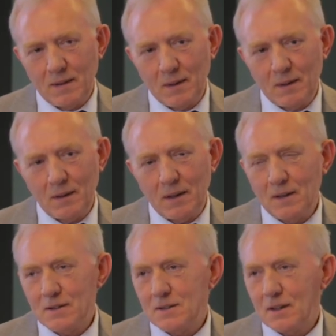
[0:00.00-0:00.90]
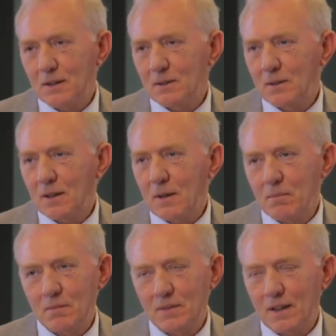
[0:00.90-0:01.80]
and I said to
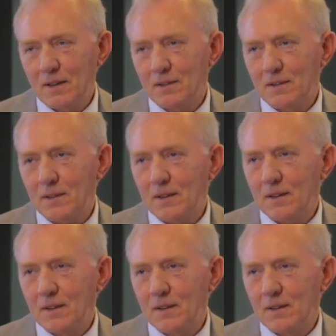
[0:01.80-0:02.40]
them that,